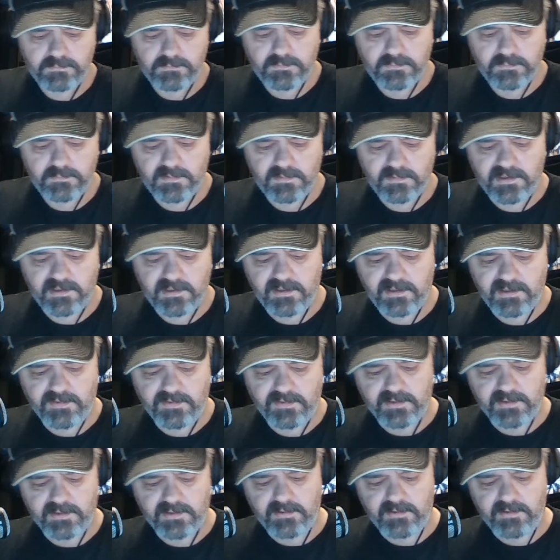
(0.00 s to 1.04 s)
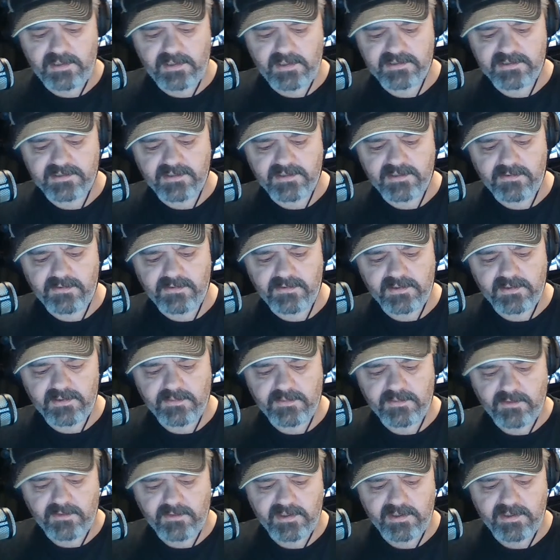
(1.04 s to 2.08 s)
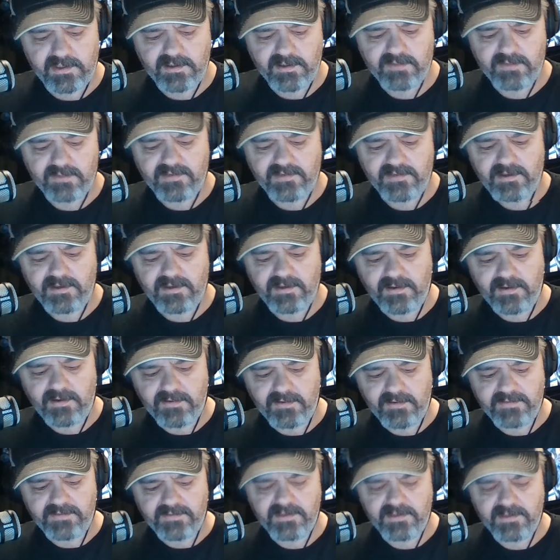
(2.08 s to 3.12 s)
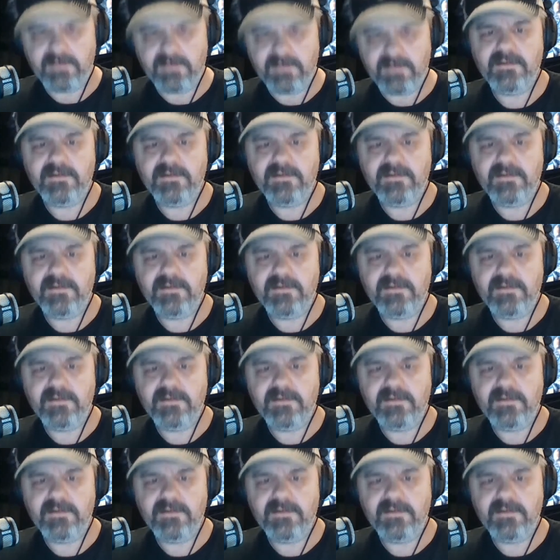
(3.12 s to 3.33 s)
there we go. How's it going? Good morning, Art of our RVN.